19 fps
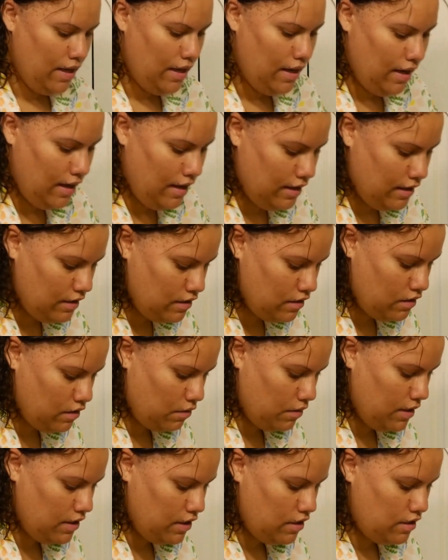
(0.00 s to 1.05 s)
in a
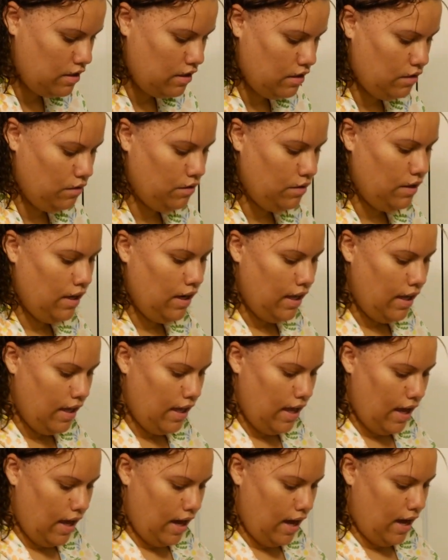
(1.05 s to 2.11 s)
storage tote,
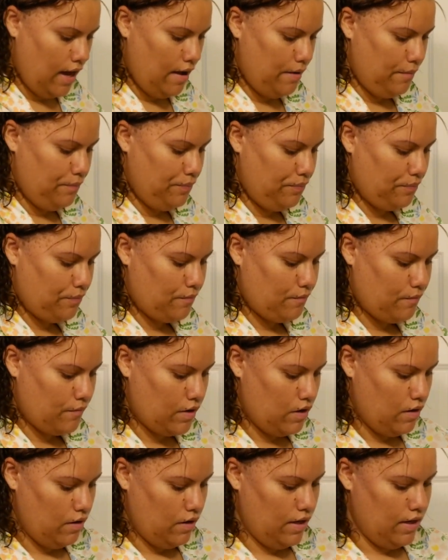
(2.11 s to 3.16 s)

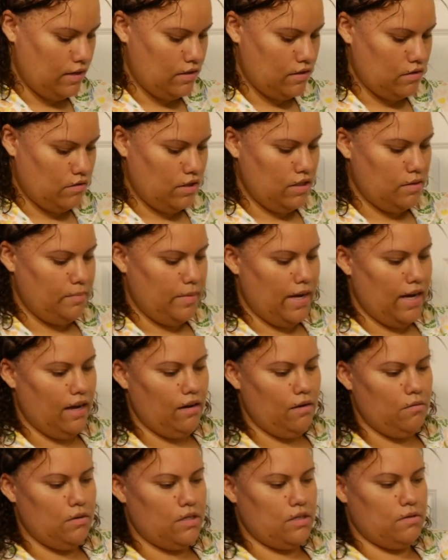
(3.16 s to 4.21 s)
in a storage bag, which